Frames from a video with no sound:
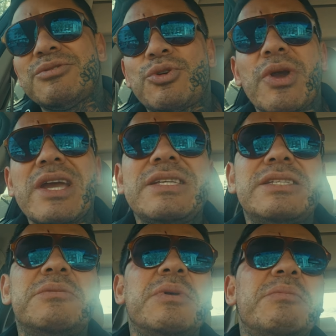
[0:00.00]
crazy
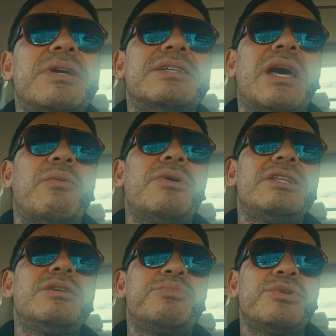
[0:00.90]
to me, because I went
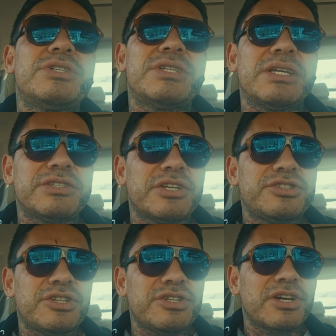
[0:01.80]
into prison at
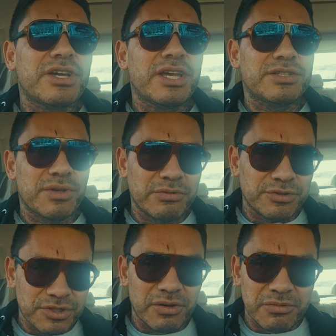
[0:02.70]
such a young age. I
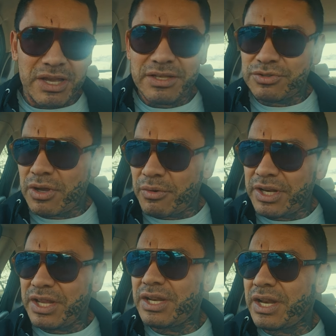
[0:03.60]
was young, right? So I
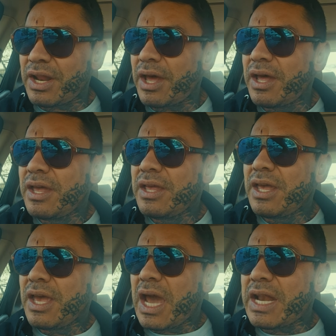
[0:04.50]
went in, and I
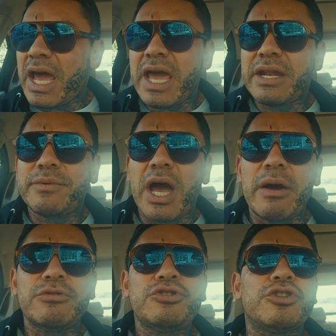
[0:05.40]

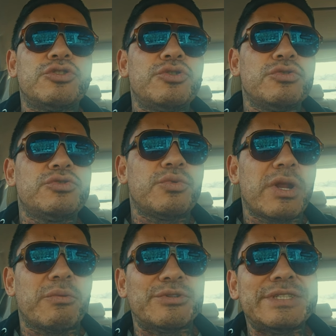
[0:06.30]
was just used to what
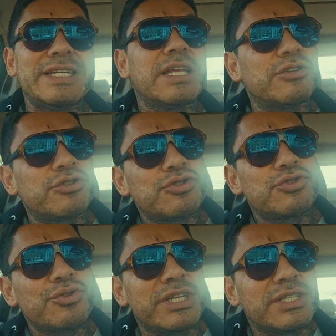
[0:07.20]
I was seeing on the
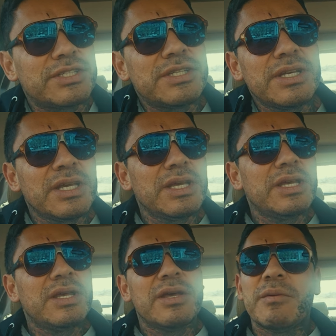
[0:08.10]
streets.
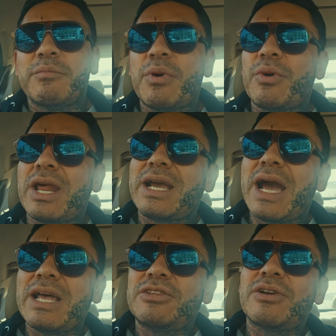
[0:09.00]
But when I
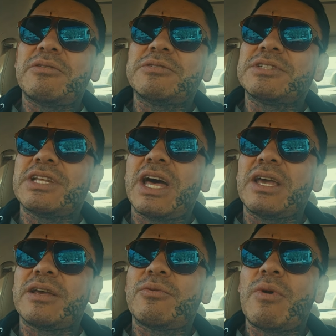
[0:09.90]
got there, I was
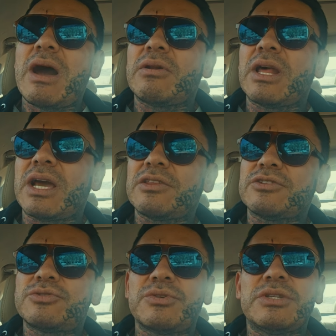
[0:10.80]
like, wow, like, on the
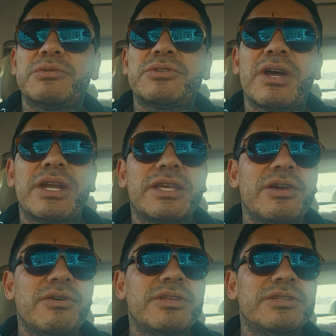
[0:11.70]
streets, we're trying to
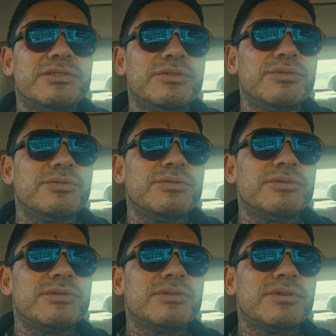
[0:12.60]
kill these
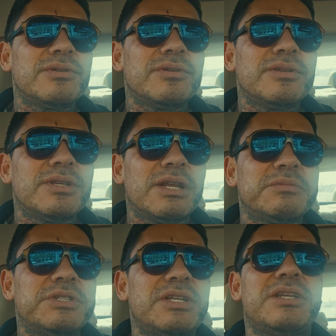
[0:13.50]
dudes that I'm
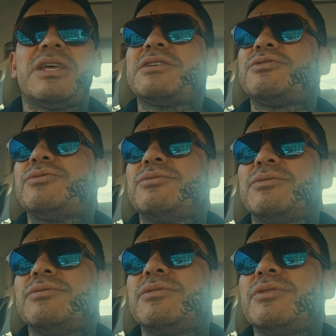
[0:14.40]
sitting next to.